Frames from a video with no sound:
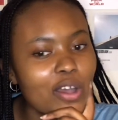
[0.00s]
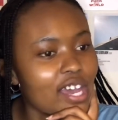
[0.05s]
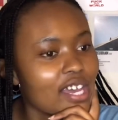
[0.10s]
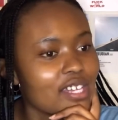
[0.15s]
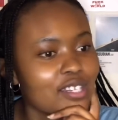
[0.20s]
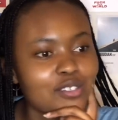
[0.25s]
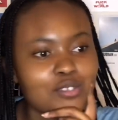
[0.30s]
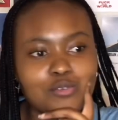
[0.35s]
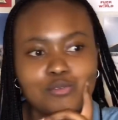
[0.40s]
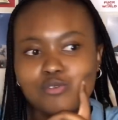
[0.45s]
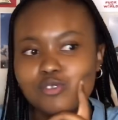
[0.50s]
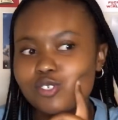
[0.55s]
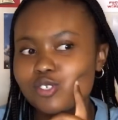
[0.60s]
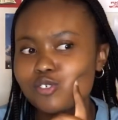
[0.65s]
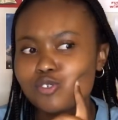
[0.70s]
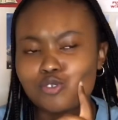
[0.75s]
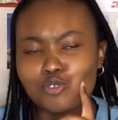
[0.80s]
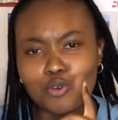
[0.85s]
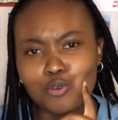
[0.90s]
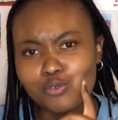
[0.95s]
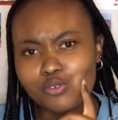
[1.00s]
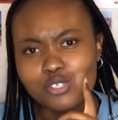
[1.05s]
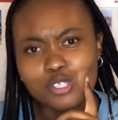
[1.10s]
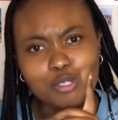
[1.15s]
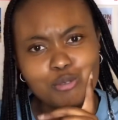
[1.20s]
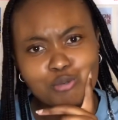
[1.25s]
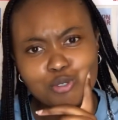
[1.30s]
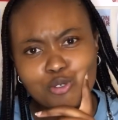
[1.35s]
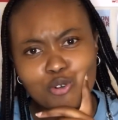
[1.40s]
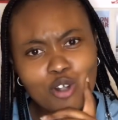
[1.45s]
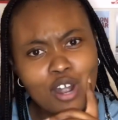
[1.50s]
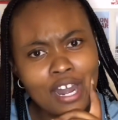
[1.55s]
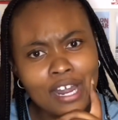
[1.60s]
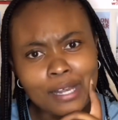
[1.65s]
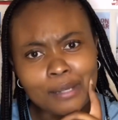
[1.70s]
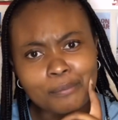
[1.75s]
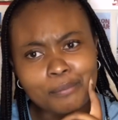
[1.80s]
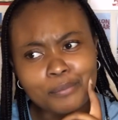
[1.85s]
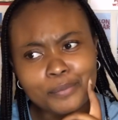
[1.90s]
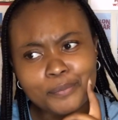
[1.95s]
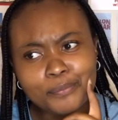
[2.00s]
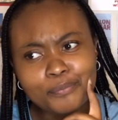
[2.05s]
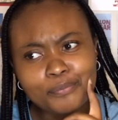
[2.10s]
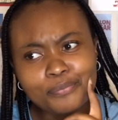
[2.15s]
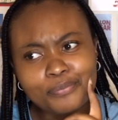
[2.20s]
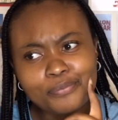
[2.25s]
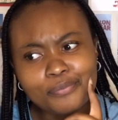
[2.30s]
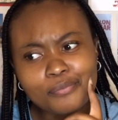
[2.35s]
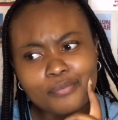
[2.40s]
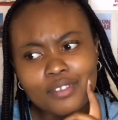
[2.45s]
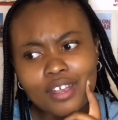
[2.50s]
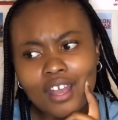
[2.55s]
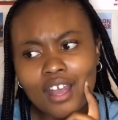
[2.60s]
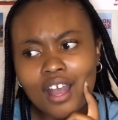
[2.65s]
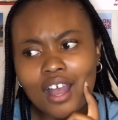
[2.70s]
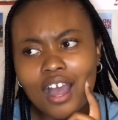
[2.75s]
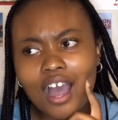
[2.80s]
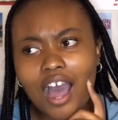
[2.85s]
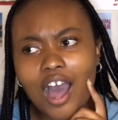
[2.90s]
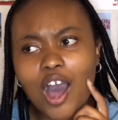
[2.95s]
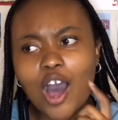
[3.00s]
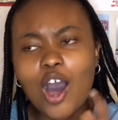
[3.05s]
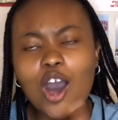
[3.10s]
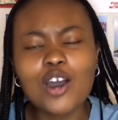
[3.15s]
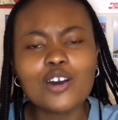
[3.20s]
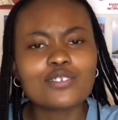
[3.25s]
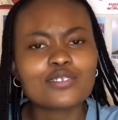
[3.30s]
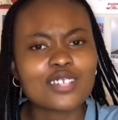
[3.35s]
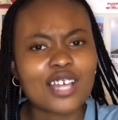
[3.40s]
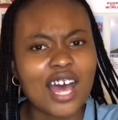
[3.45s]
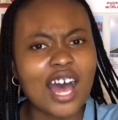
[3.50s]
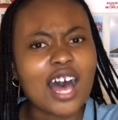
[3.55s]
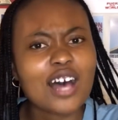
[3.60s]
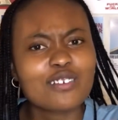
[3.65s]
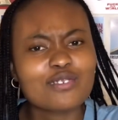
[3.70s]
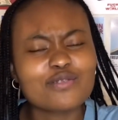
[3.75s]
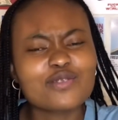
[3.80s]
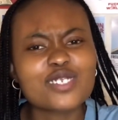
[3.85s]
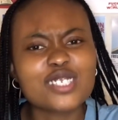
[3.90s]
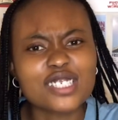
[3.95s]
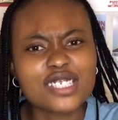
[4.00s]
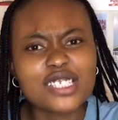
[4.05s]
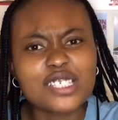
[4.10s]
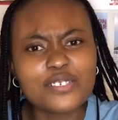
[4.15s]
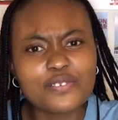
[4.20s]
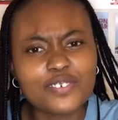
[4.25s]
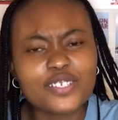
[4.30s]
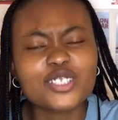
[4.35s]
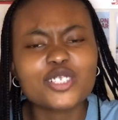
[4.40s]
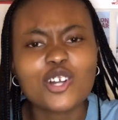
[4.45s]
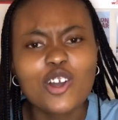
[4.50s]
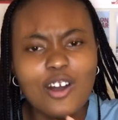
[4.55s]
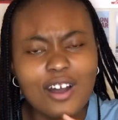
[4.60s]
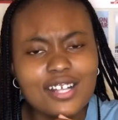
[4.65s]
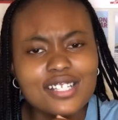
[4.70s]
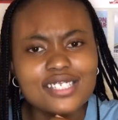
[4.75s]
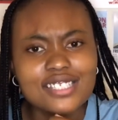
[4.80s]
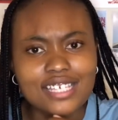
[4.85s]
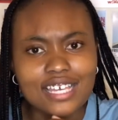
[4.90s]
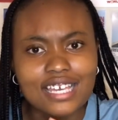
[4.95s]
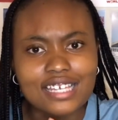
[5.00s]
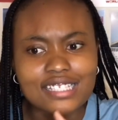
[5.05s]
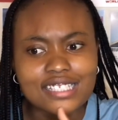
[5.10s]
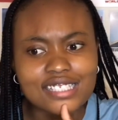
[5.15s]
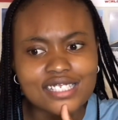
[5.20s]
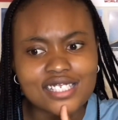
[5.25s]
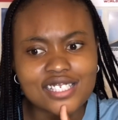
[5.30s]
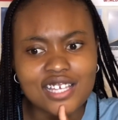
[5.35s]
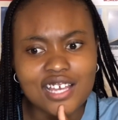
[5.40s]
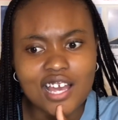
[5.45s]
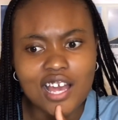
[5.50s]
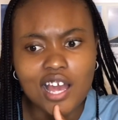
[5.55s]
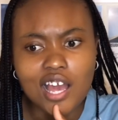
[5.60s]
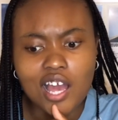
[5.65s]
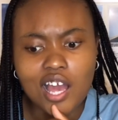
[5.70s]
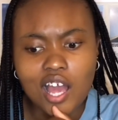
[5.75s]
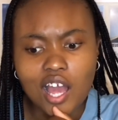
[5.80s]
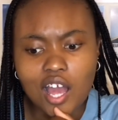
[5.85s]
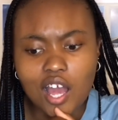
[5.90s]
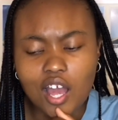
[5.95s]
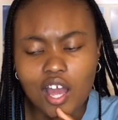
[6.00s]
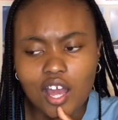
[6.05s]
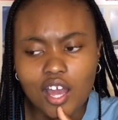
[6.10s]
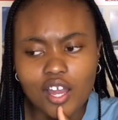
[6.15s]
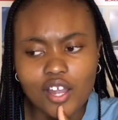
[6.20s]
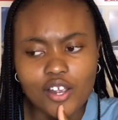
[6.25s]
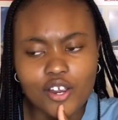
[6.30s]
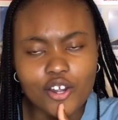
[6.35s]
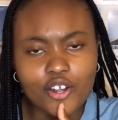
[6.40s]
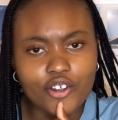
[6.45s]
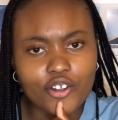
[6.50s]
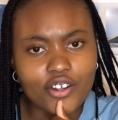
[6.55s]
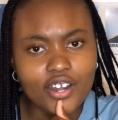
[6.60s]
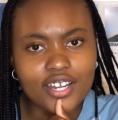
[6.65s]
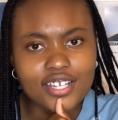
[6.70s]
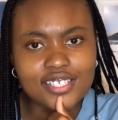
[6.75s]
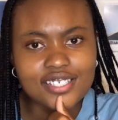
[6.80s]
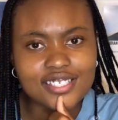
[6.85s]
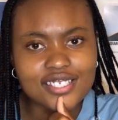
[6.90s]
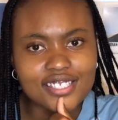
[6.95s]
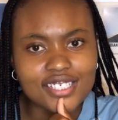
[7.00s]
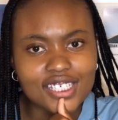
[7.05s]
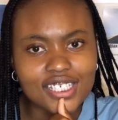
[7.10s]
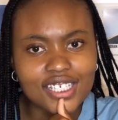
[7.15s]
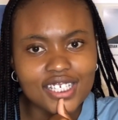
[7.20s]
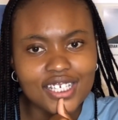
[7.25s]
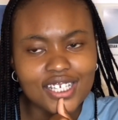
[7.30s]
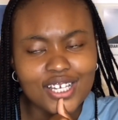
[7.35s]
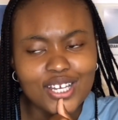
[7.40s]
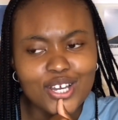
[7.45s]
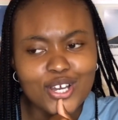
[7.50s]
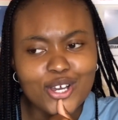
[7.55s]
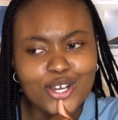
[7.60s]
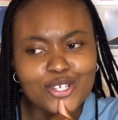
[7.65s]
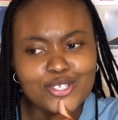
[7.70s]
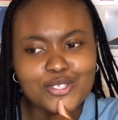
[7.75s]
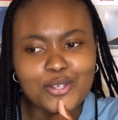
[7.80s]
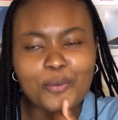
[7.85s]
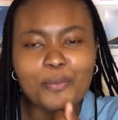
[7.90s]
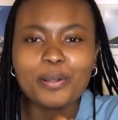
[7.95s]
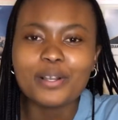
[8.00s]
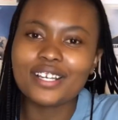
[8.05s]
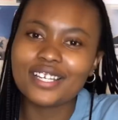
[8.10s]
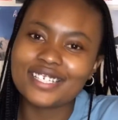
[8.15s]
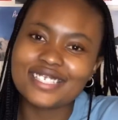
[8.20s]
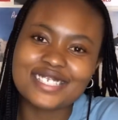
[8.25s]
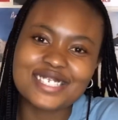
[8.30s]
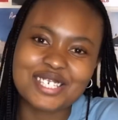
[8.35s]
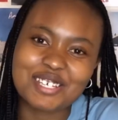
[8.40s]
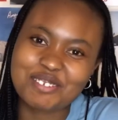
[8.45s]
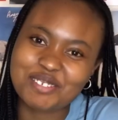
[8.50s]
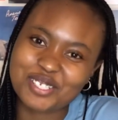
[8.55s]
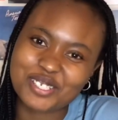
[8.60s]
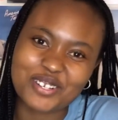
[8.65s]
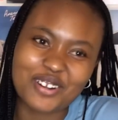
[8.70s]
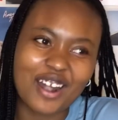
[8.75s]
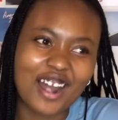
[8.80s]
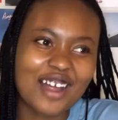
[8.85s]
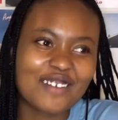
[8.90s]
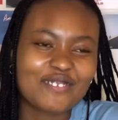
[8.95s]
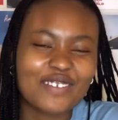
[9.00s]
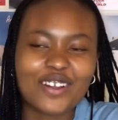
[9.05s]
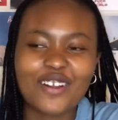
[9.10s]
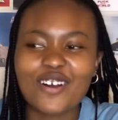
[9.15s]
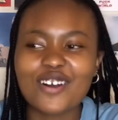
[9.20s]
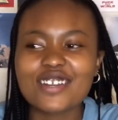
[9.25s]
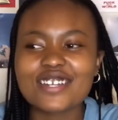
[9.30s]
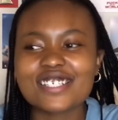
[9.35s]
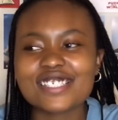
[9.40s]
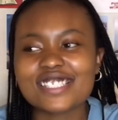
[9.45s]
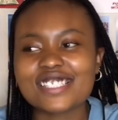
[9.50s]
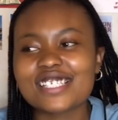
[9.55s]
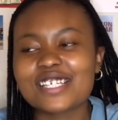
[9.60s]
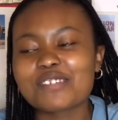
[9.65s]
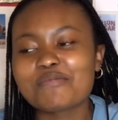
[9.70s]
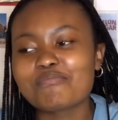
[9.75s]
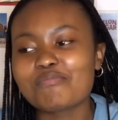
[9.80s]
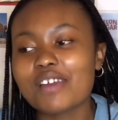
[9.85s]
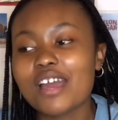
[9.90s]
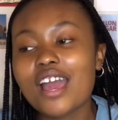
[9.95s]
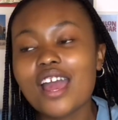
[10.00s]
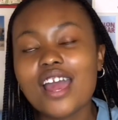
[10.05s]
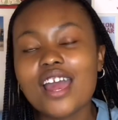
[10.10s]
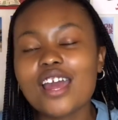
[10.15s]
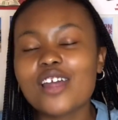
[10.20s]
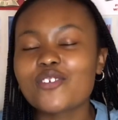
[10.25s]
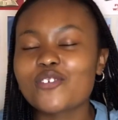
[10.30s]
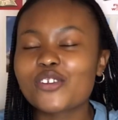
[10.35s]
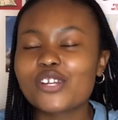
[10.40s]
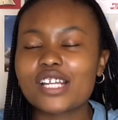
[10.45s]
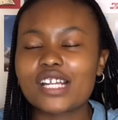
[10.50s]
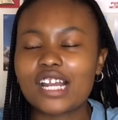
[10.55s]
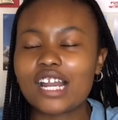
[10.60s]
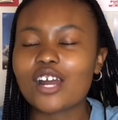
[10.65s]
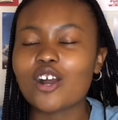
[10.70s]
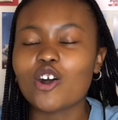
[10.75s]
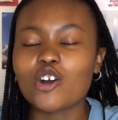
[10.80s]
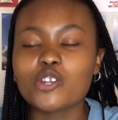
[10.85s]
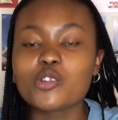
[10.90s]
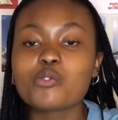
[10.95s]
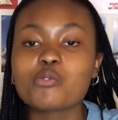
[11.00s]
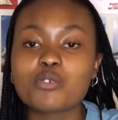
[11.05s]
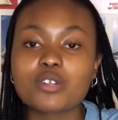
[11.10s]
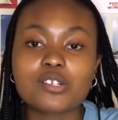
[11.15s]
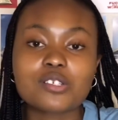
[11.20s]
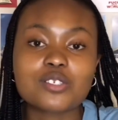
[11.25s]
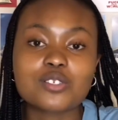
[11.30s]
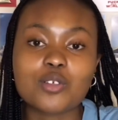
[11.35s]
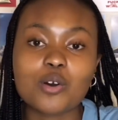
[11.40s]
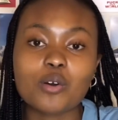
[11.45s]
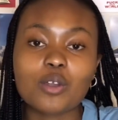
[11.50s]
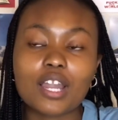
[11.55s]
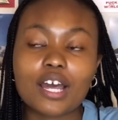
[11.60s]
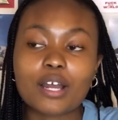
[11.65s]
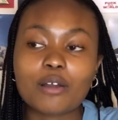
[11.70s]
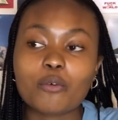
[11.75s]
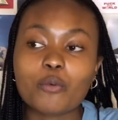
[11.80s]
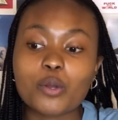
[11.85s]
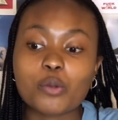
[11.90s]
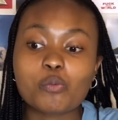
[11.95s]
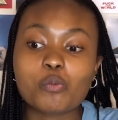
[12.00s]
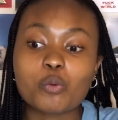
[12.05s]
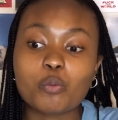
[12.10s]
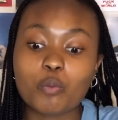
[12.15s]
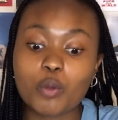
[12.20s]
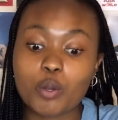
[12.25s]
and you just don't subscribe after I've delivered content. Crazy. So please subscribe. Like, honestly, it really, like, on the rails, though, like, when